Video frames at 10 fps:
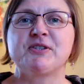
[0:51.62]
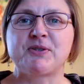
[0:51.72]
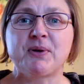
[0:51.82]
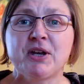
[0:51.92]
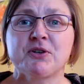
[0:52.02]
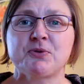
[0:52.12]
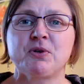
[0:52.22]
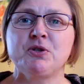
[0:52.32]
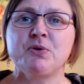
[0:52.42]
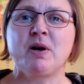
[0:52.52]
So here's where
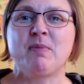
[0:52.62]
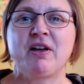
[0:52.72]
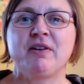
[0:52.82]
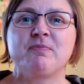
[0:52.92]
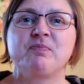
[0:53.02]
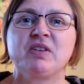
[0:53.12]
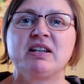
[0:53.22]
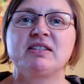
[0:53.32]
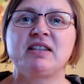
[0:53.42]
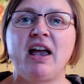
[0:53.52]
you come in.
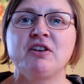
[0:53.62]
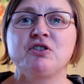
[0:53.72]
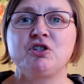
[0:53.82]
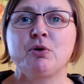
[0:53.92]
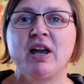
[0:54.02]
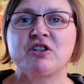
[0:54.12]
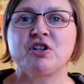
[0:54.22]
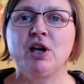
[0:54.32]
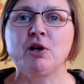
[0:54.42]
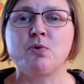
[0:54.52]
Send
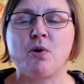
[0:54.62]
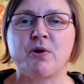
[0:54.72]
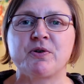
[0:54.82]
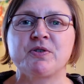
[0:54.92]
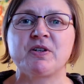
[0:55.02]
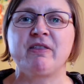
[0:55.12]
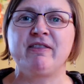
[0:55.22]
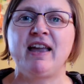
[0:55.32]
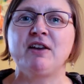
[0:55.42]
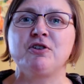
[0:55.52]
Geocaching Headquarters a
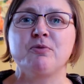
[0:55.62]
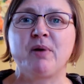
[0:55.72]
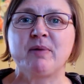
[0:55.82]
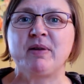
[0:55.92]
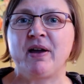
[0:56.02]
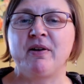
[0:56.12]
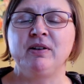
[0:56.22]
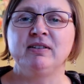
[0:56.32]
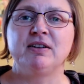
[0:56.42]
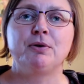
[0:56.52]
thank you by
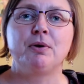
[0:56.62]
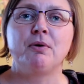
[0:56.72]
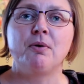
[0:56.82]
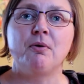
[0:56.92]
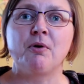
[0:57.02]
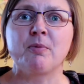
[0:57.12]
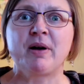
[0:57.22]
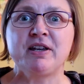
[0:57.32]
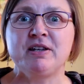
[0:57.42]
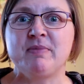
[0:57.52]
mail or
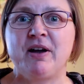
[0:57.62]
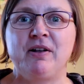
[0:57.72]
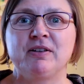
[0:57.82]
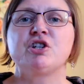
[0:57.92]
by email.